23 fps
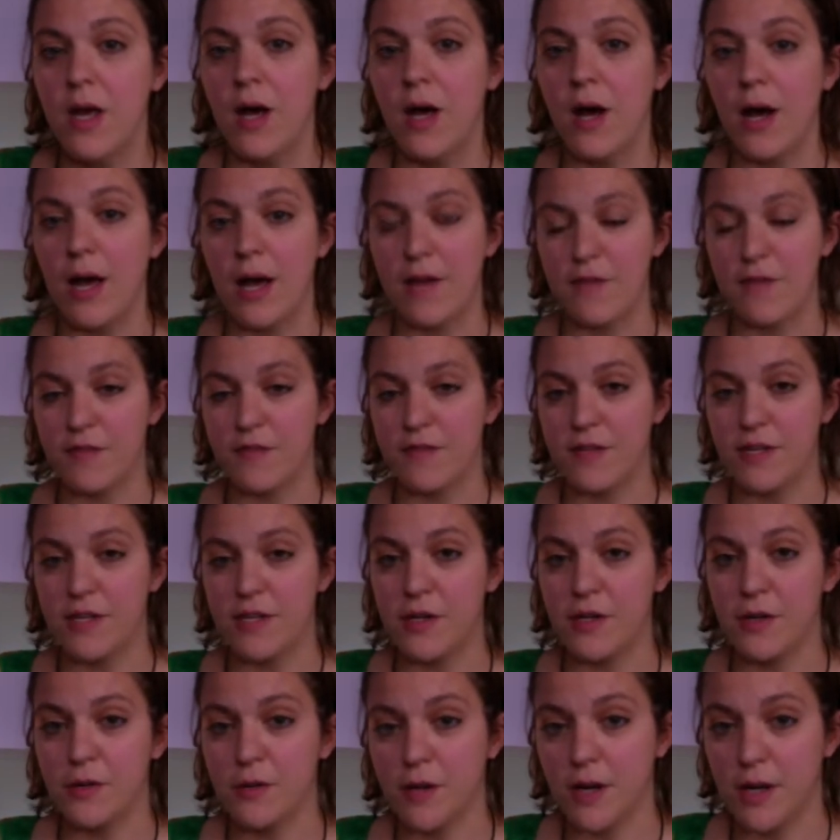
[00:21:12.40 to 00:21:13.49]
I have a
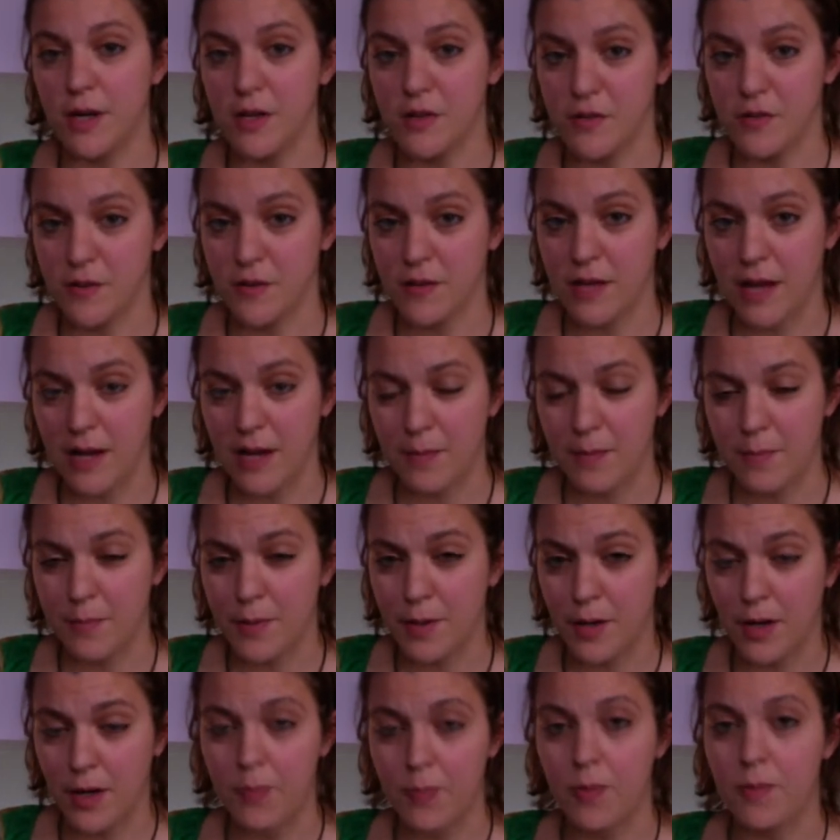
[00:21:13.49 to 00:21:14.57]
video that I just had put
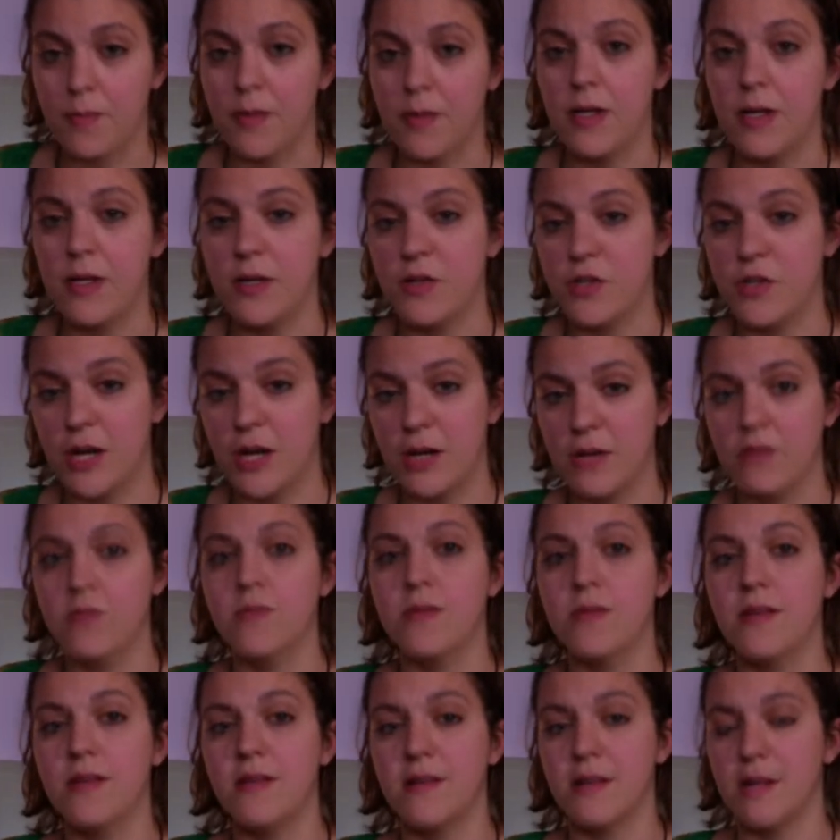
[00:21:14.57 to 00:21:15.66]
up on my channel
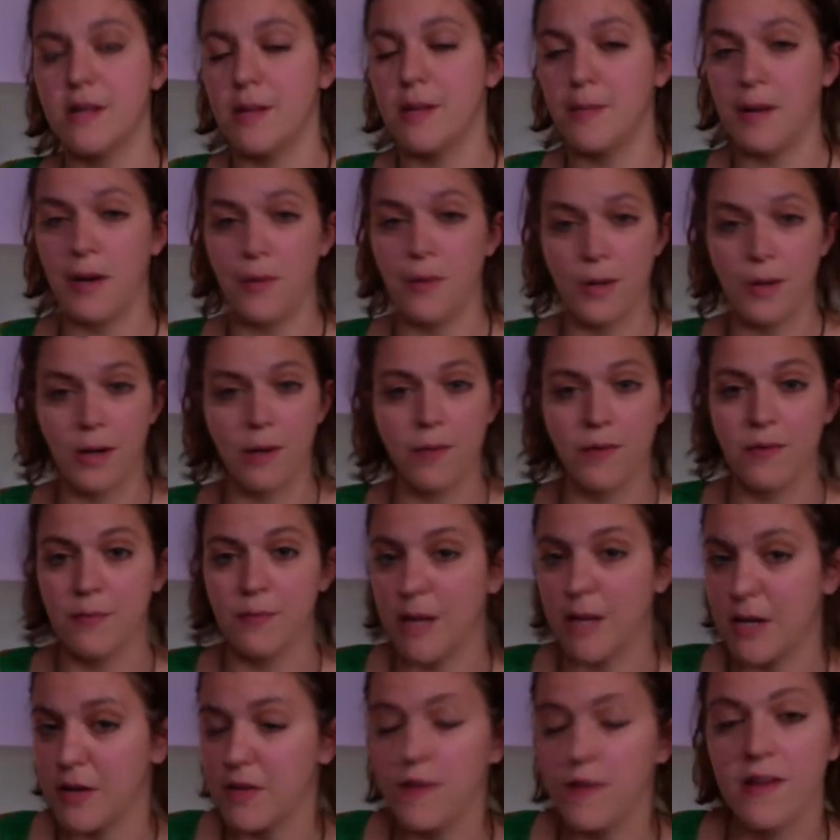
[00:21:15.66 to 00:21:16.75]
recently about when I was
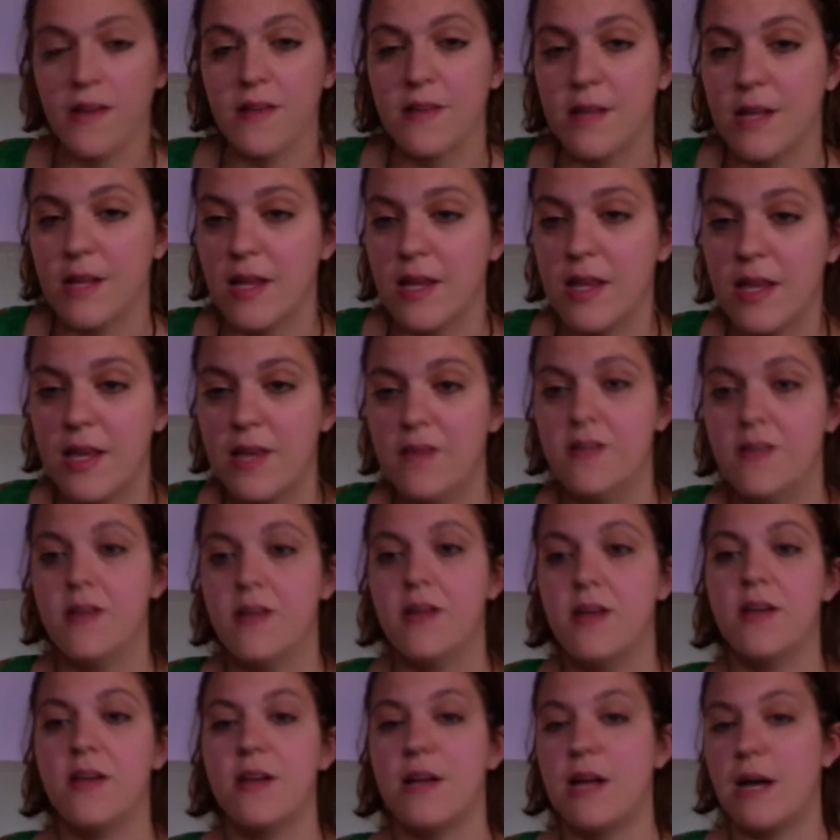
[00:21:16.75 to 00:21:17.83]
manifesting a
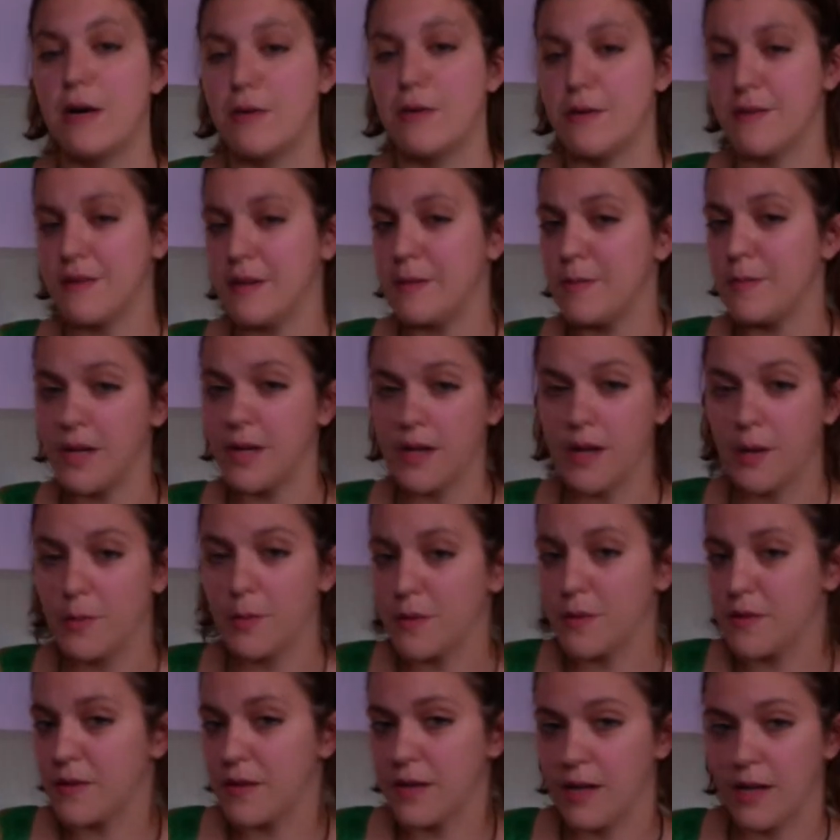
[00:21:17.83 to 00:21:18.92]
kitten and how it seemed like I
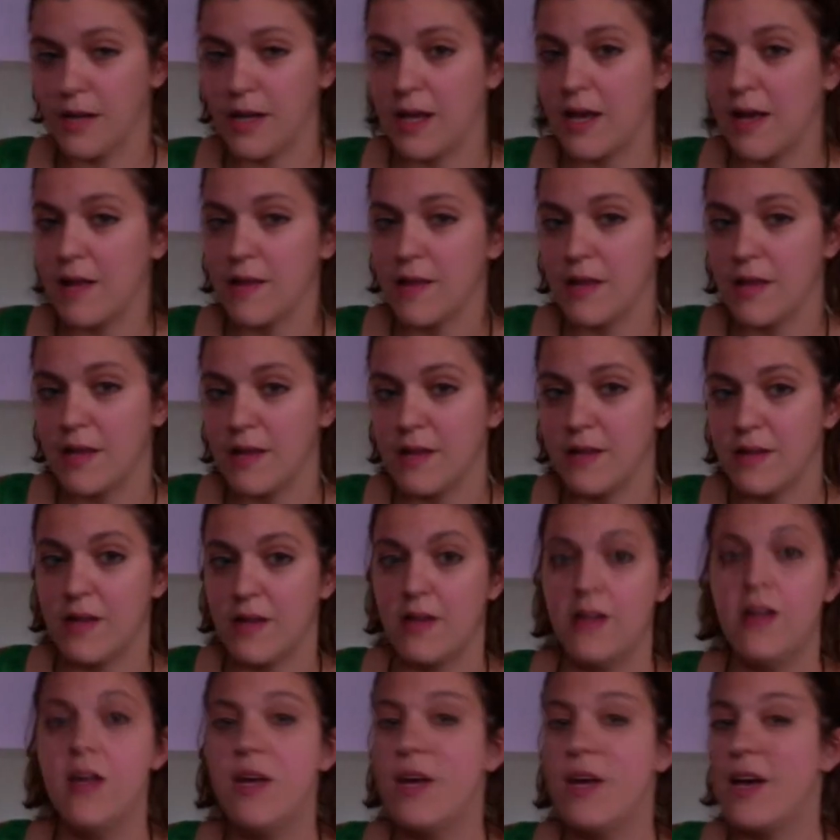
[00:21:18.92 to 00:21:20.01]
wasn't going to get the kitten. And
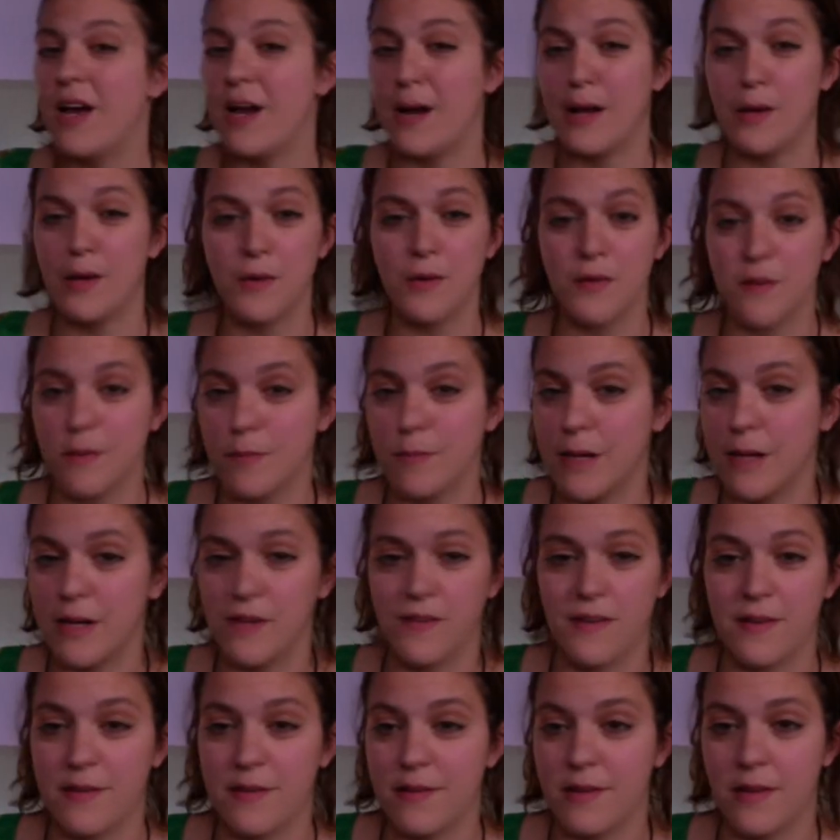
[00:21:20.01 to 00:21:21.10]
I also
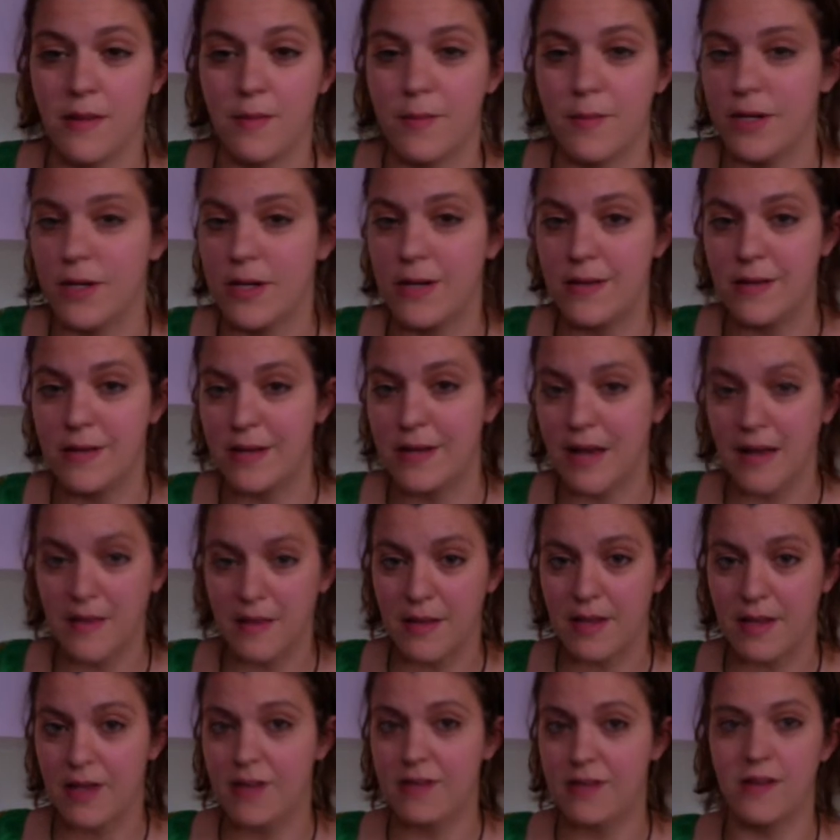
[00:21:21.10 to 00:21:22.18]
manifested the money to get the
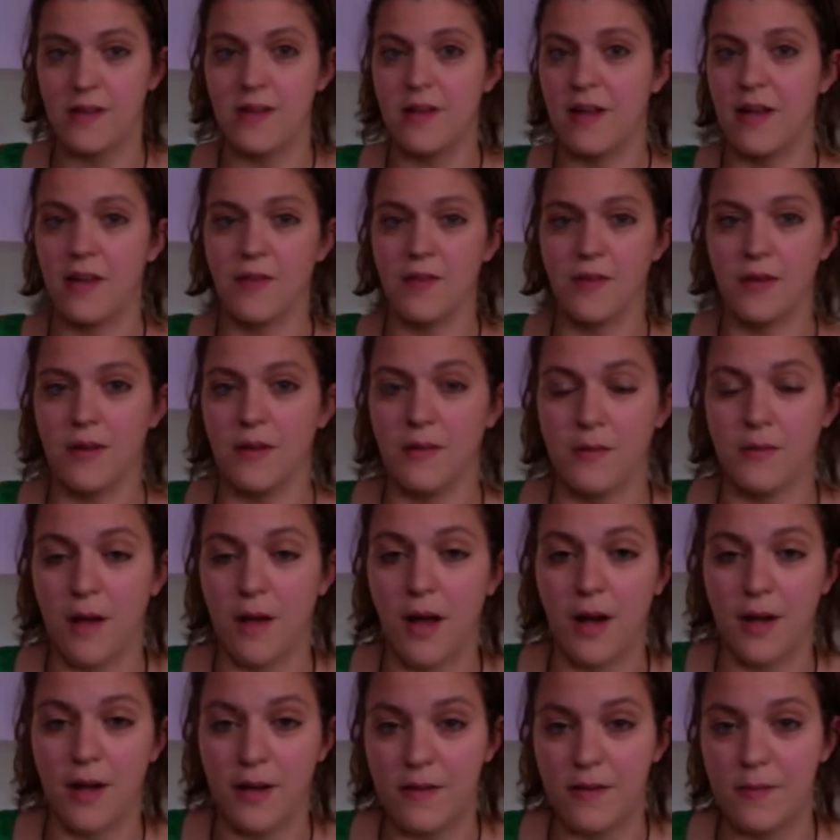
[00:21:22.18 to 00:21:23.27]
kitten, like
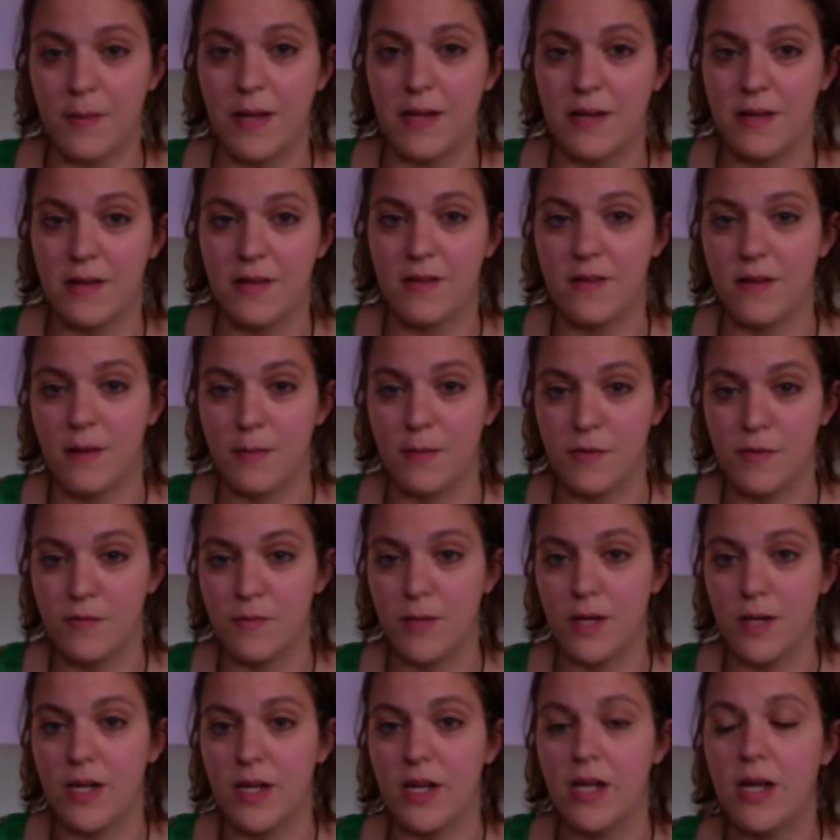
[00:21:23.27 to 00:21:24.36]
unexpected sum of
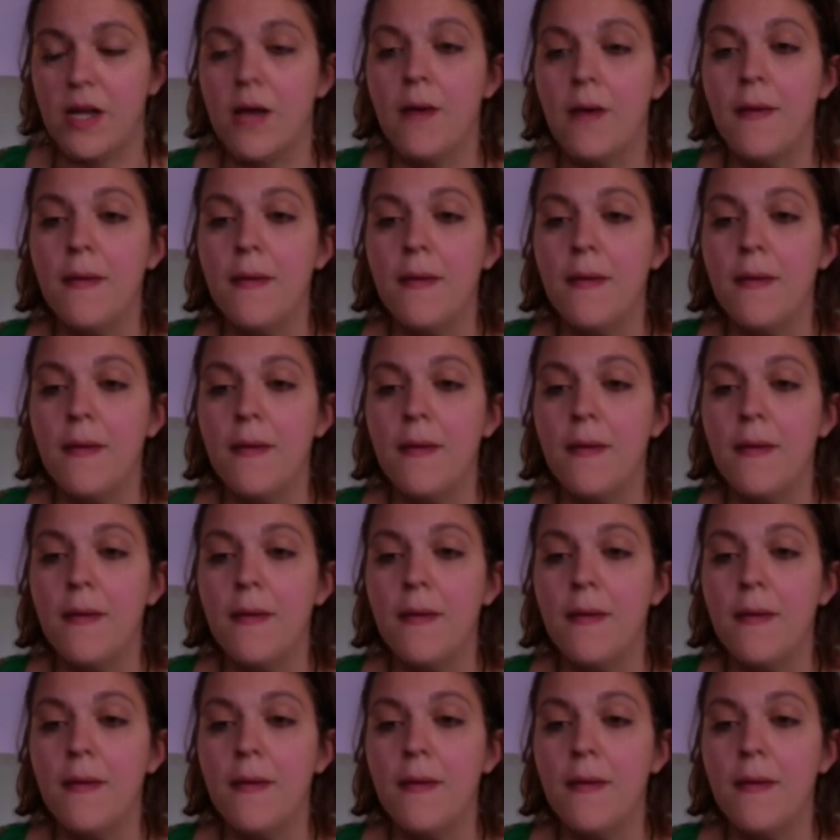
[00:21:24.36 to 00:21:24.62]
money.